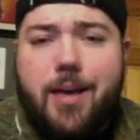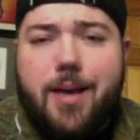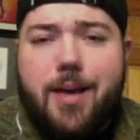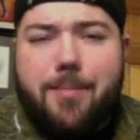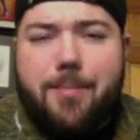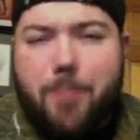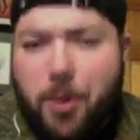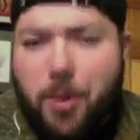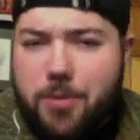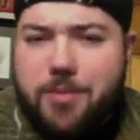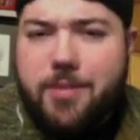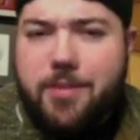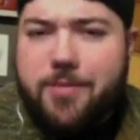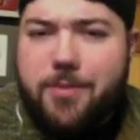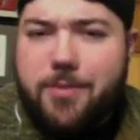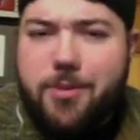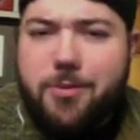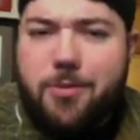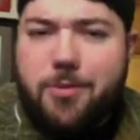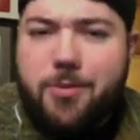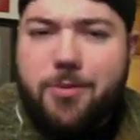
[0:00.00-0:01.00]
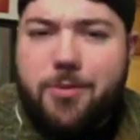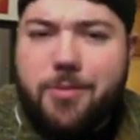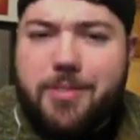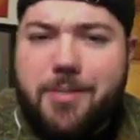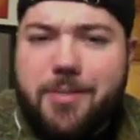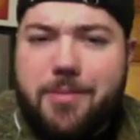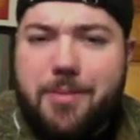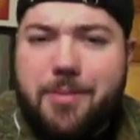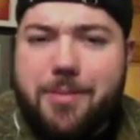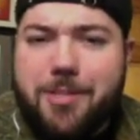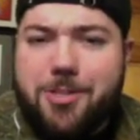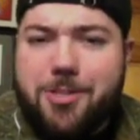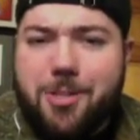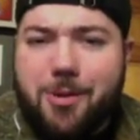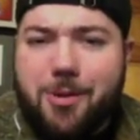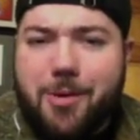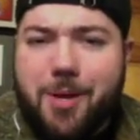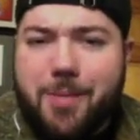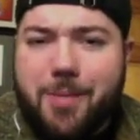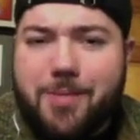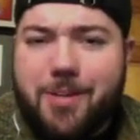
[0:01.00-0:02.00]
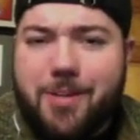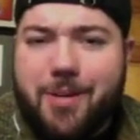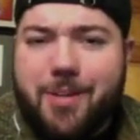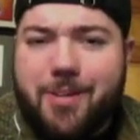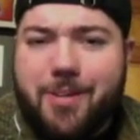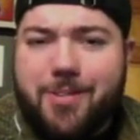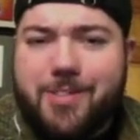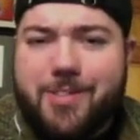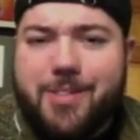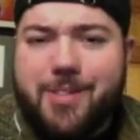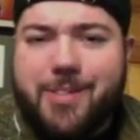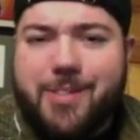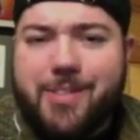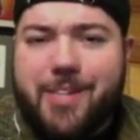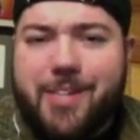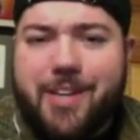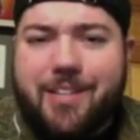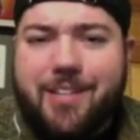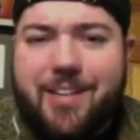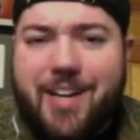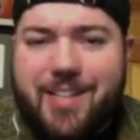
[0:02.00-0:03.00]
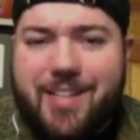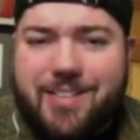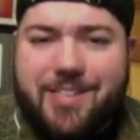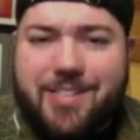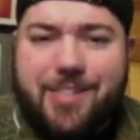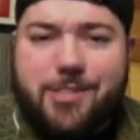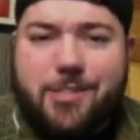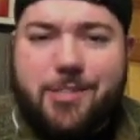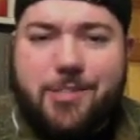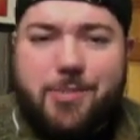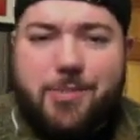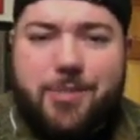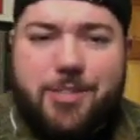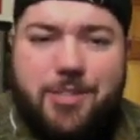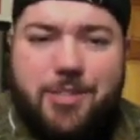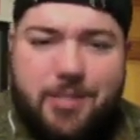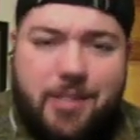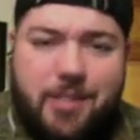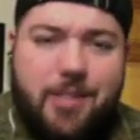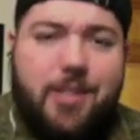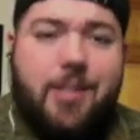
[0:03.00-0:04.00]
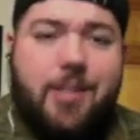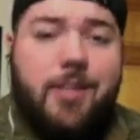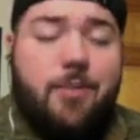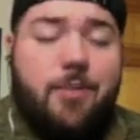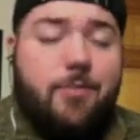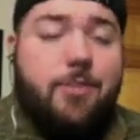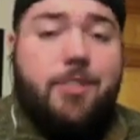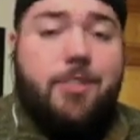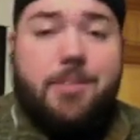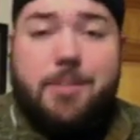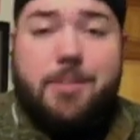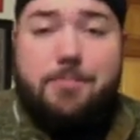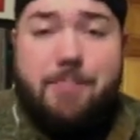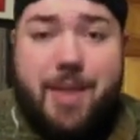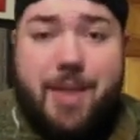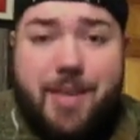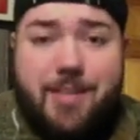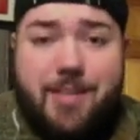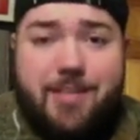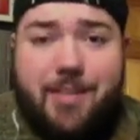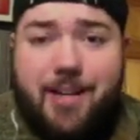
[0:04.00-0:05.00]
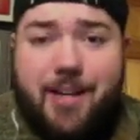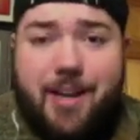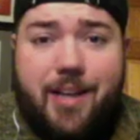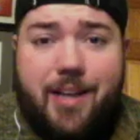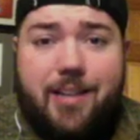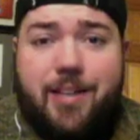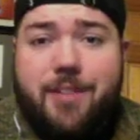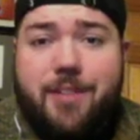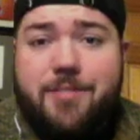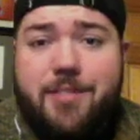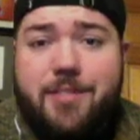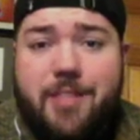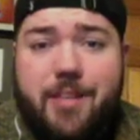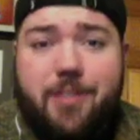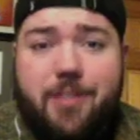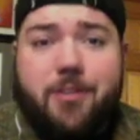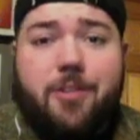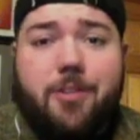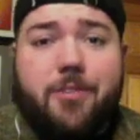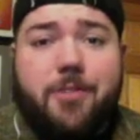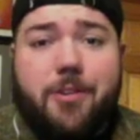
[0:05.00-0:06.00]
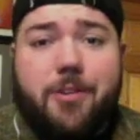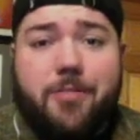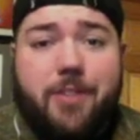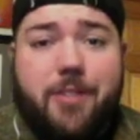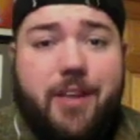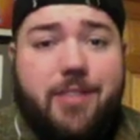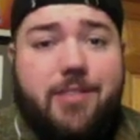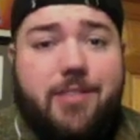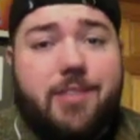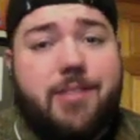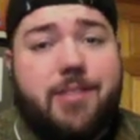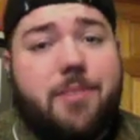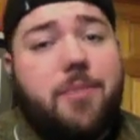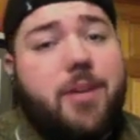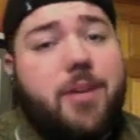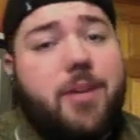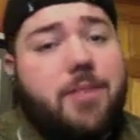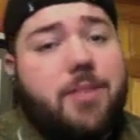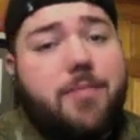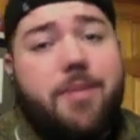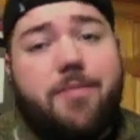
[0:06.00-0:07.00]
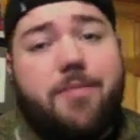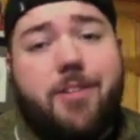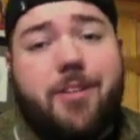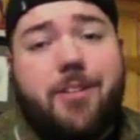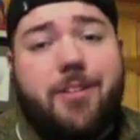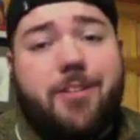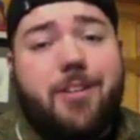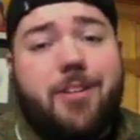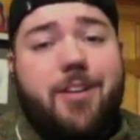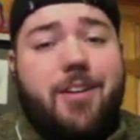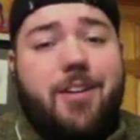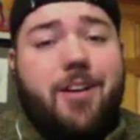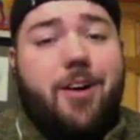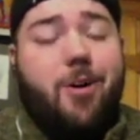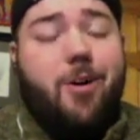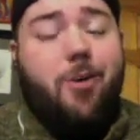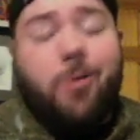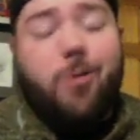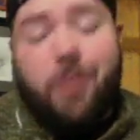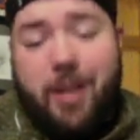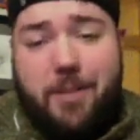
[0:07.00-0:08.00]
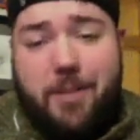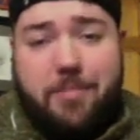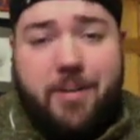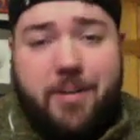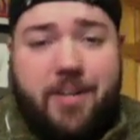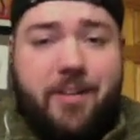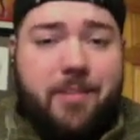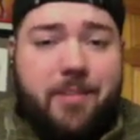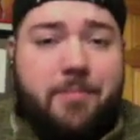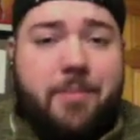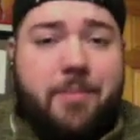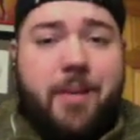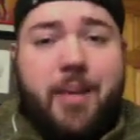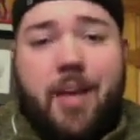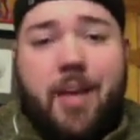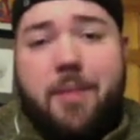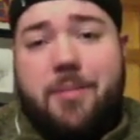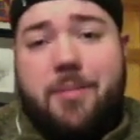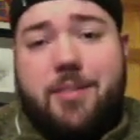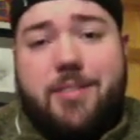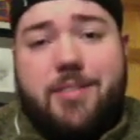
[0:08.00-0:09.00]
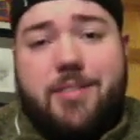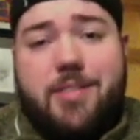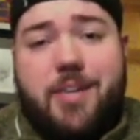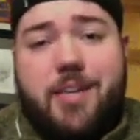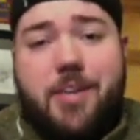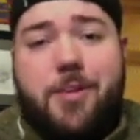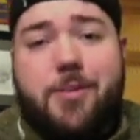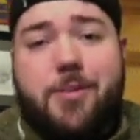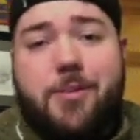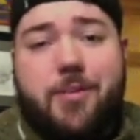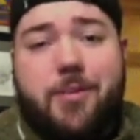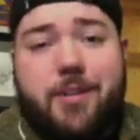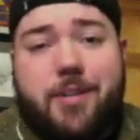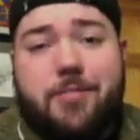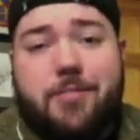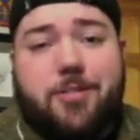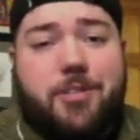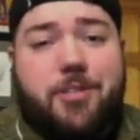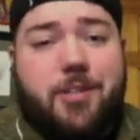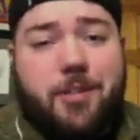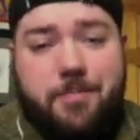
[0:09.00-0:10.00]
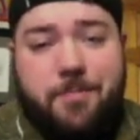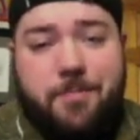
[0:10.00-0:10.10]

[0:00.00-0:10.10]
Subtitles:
most of you who seem to be showing up during those Thursday class sessions, which is amazing. I love seeing all of your faces. It makes me feel a whole lot better being able to see you, and I'm sure,